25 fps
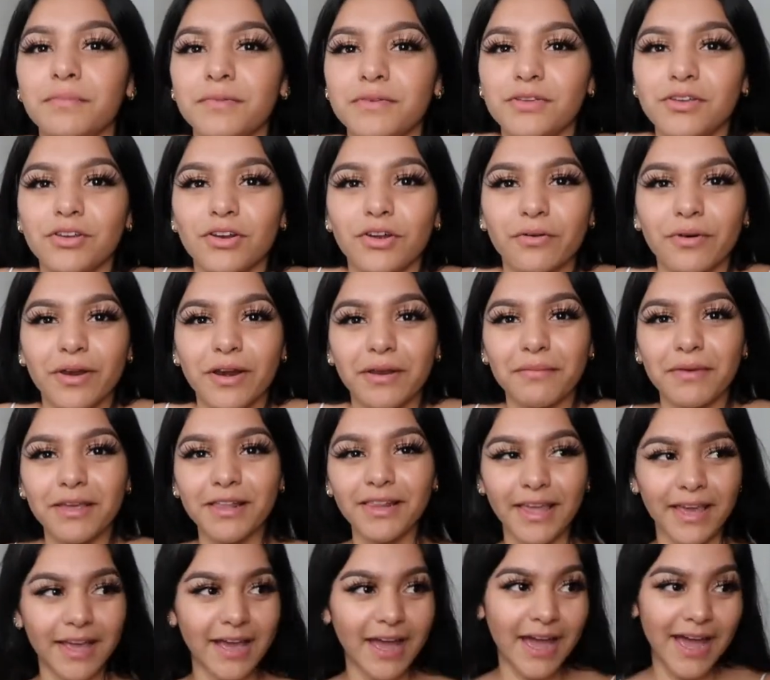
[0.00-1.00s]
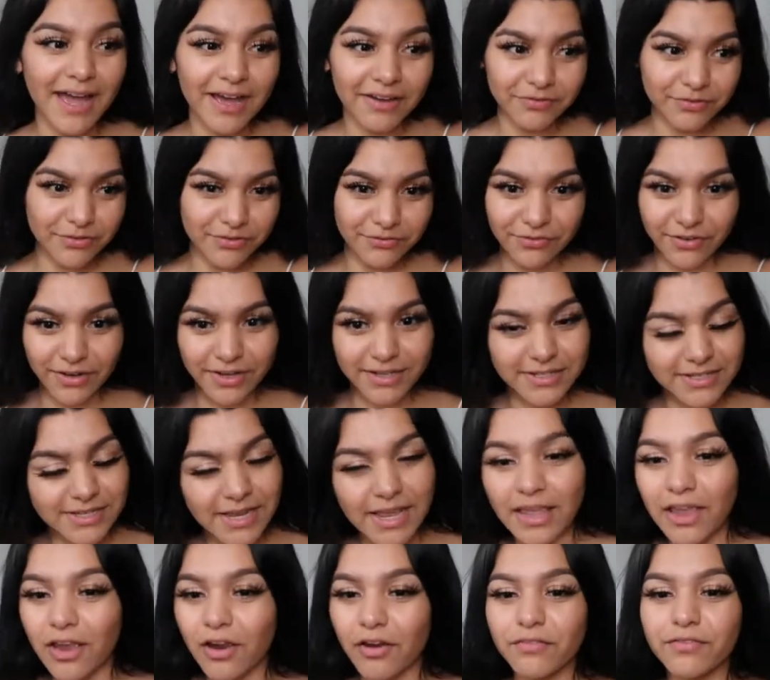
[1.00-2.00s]
You know what I mean? Like, I have to freaking
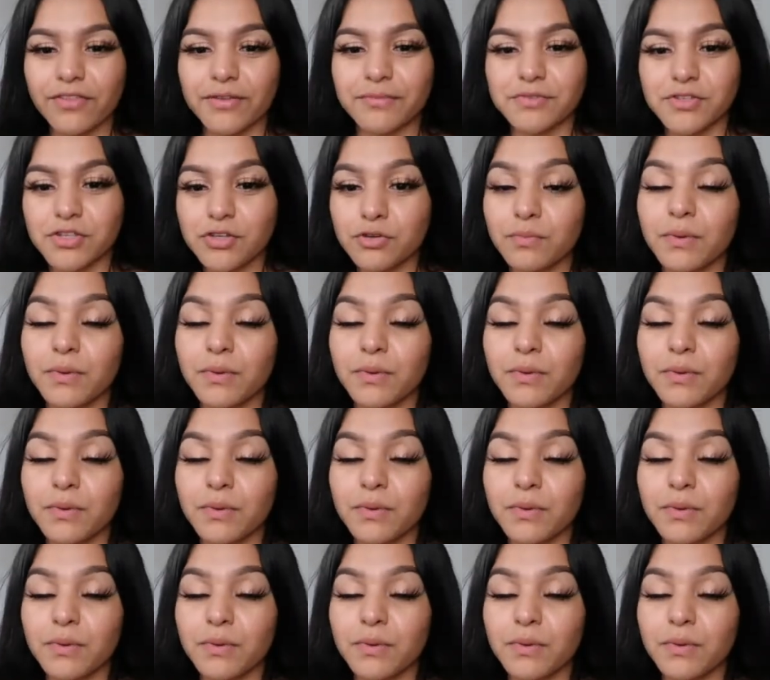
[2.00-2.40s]
take care of them too.